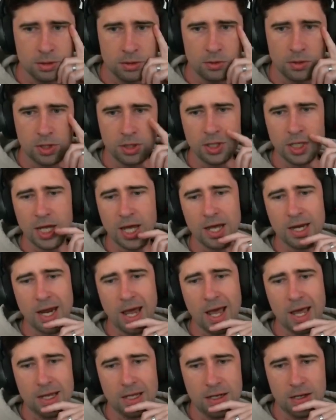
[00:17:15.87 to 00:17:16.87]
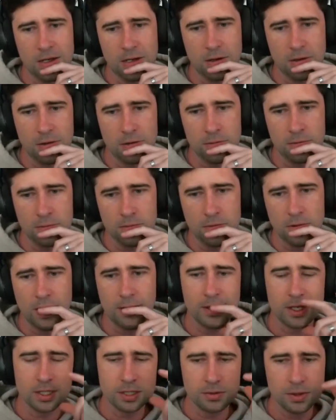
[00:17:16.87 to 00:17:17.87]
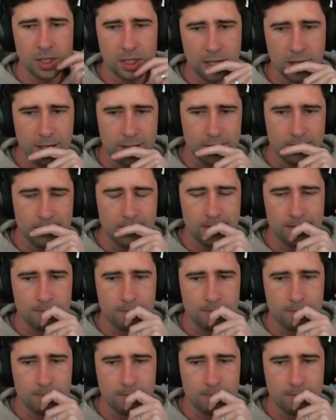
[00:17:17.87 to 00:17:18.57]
We only add 8 here. Oh, I guess we can add